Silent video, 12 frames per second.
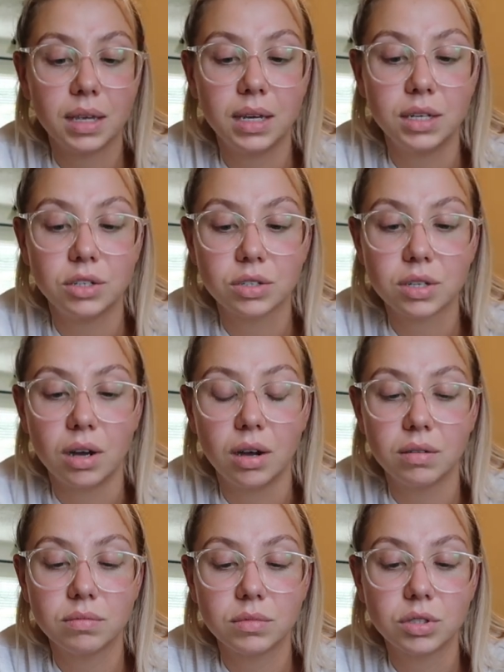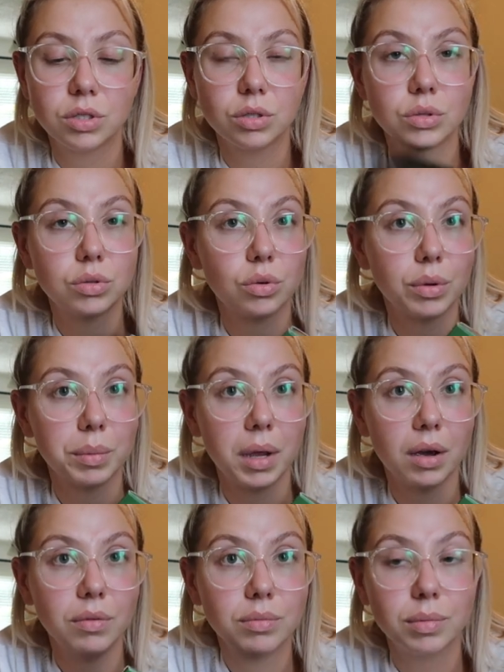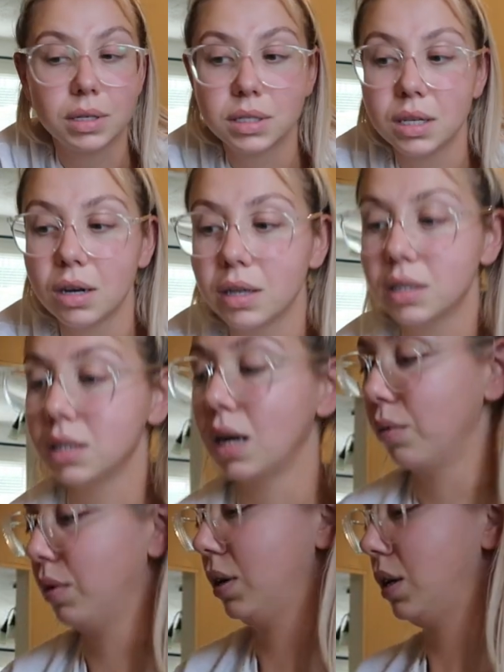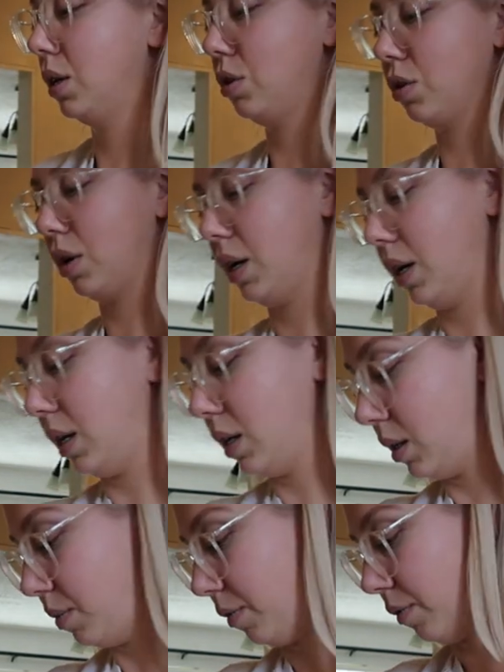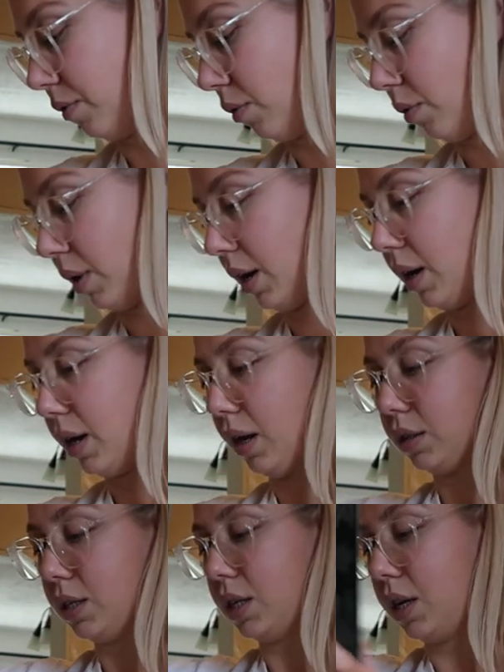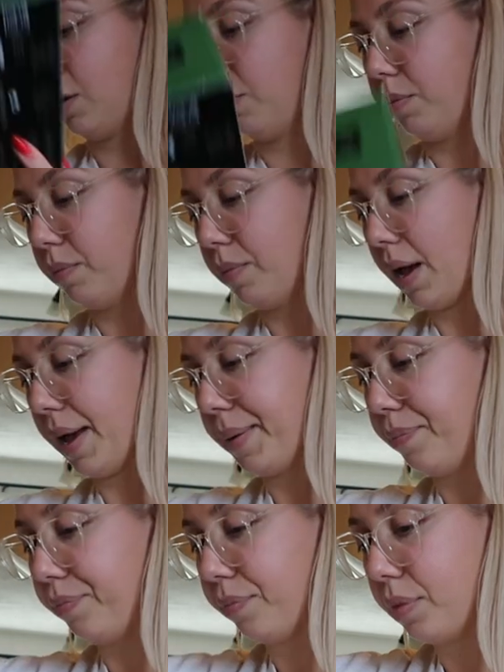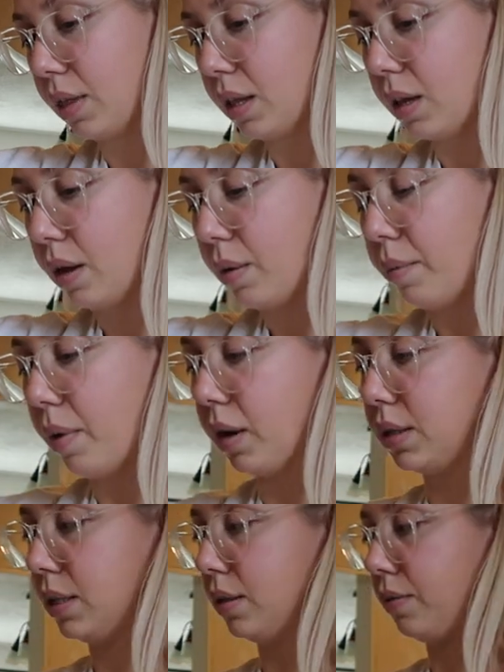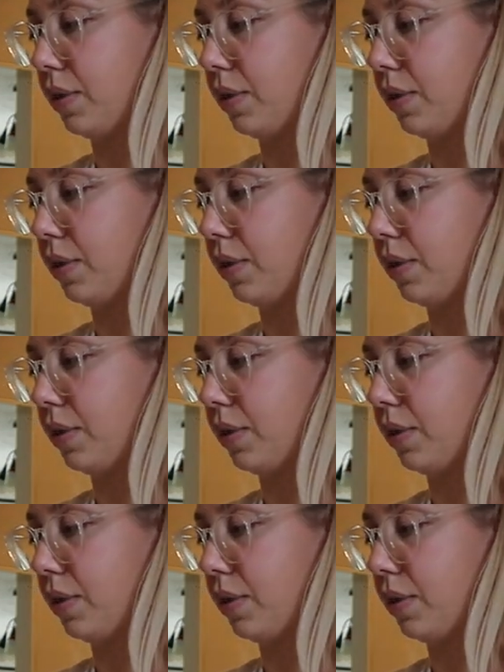he just got Stormio because he liked that one. He tried it for 2 boxes